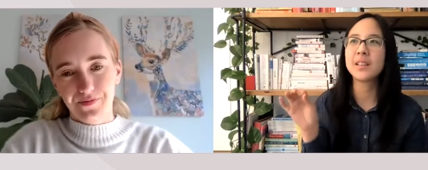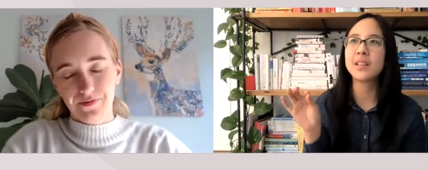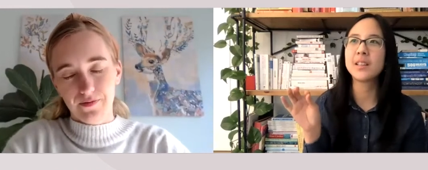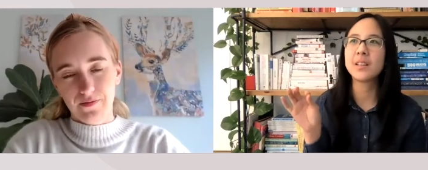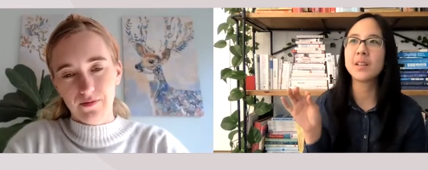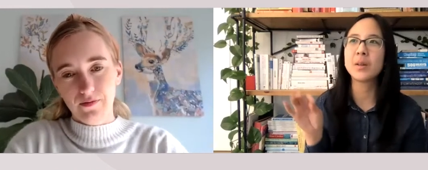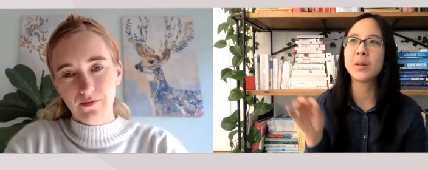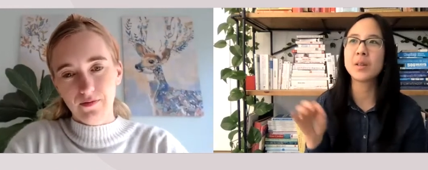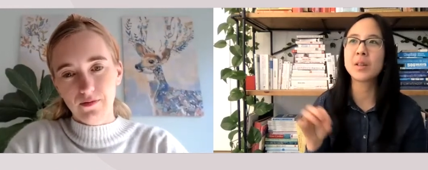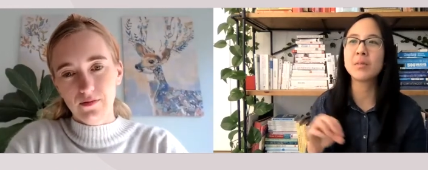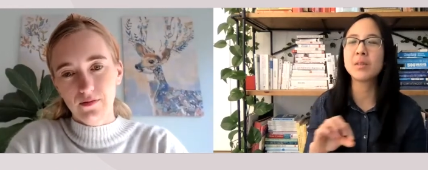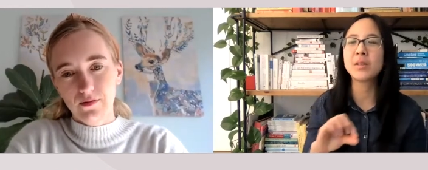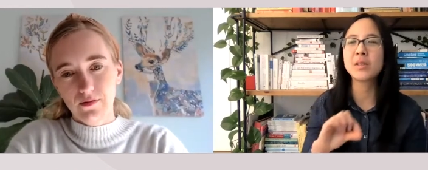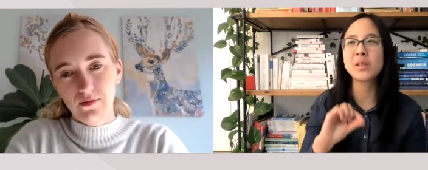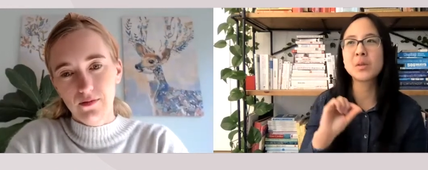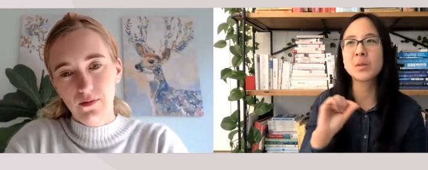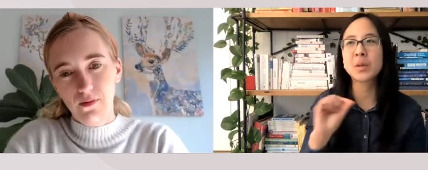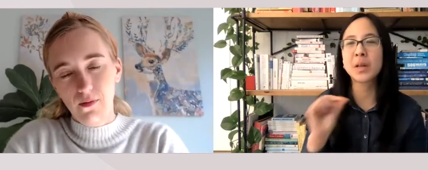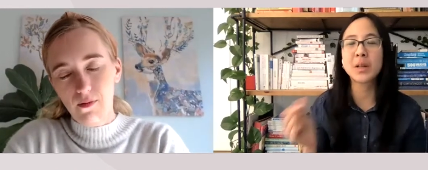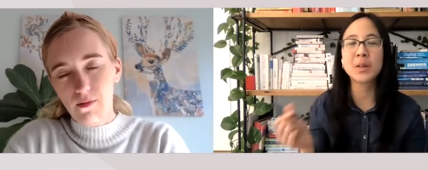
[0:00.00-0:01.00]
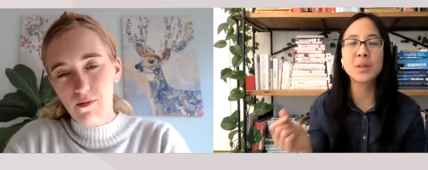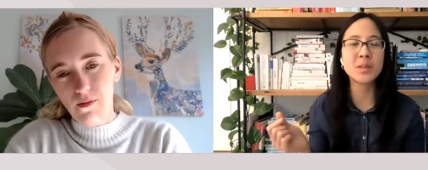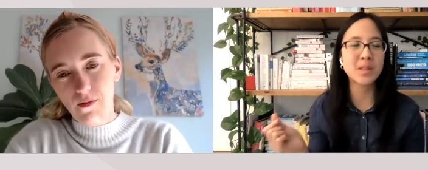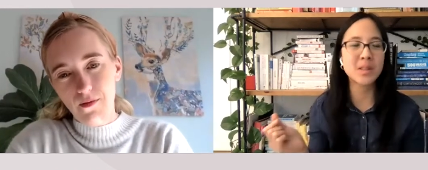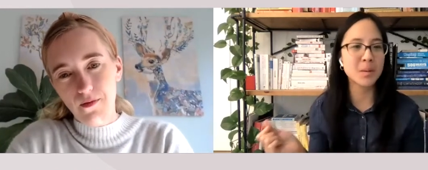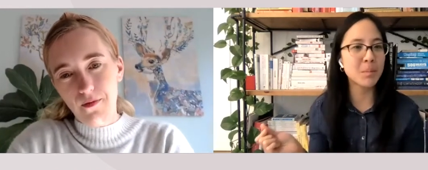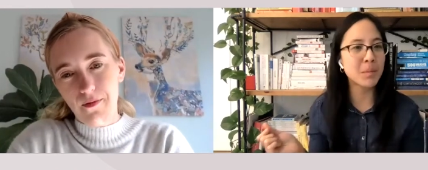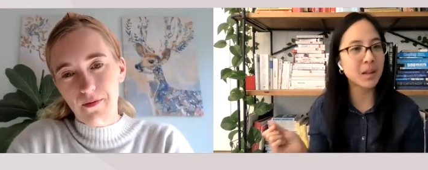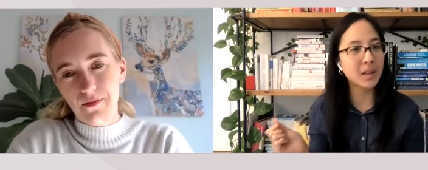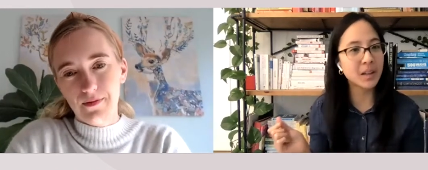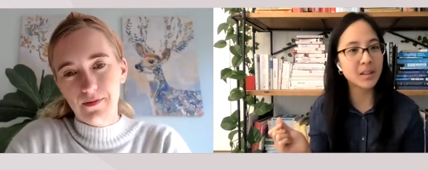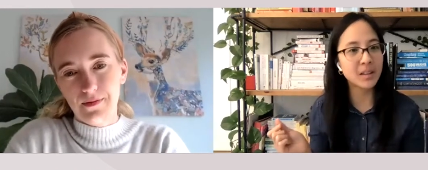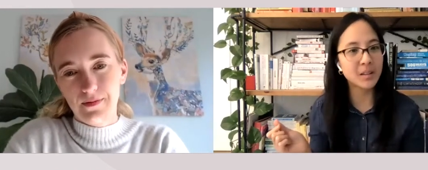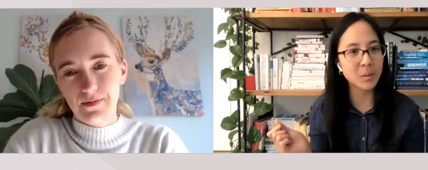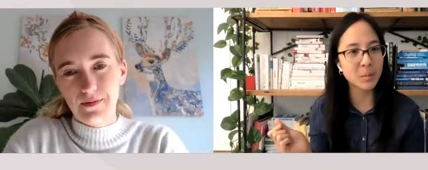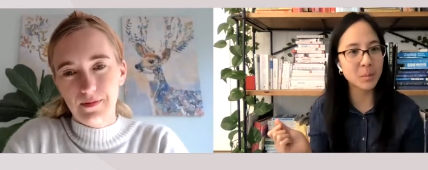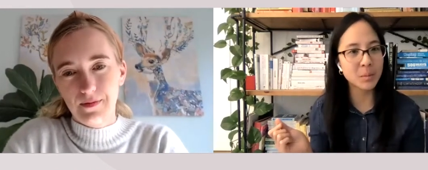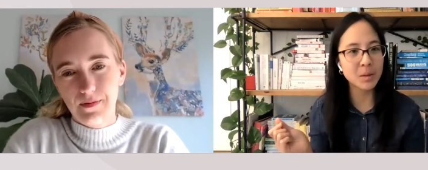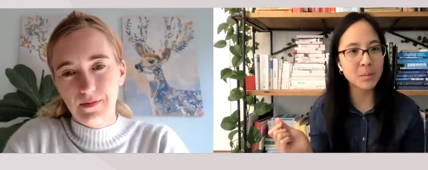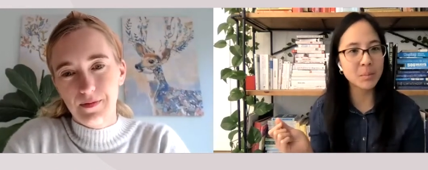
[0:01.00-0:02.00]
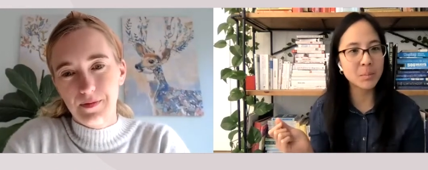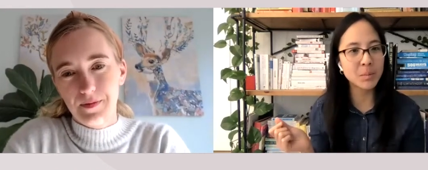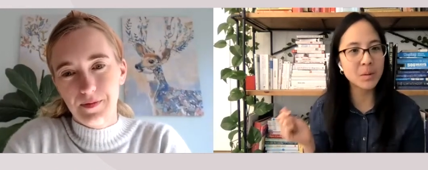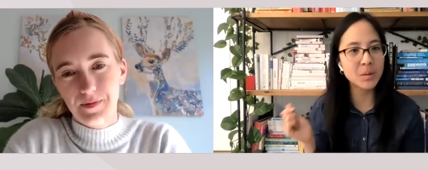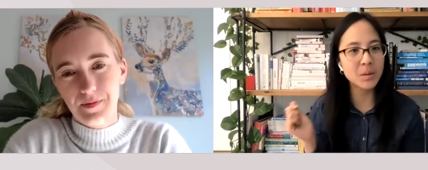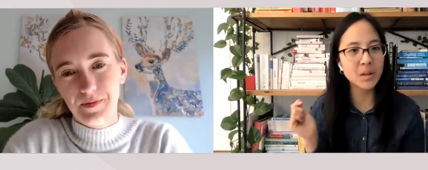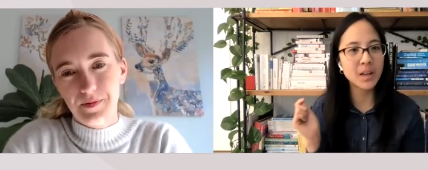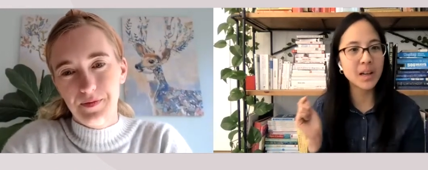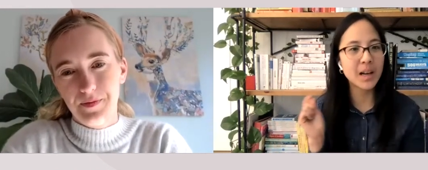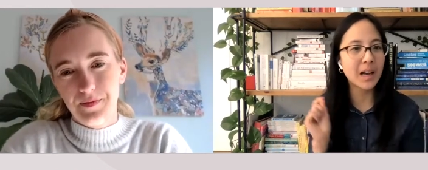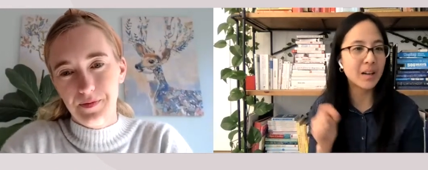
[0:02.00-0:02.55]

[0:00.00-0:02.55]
Speaker 1: you know even trickle something in other people